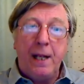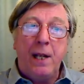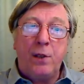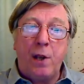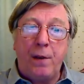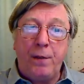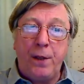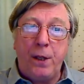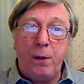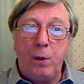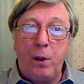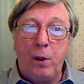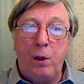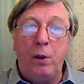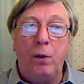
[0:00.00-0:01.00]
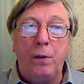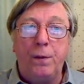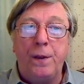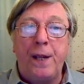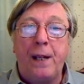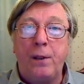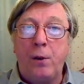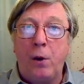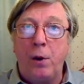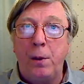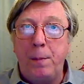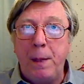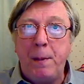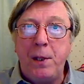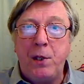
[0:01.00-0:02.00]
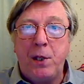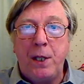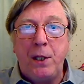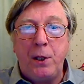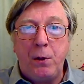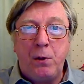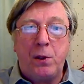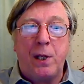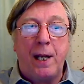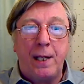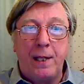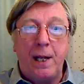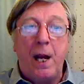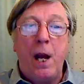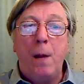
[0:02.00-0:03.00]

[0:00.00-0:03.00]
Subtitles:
So if you look for that on the BBC News site,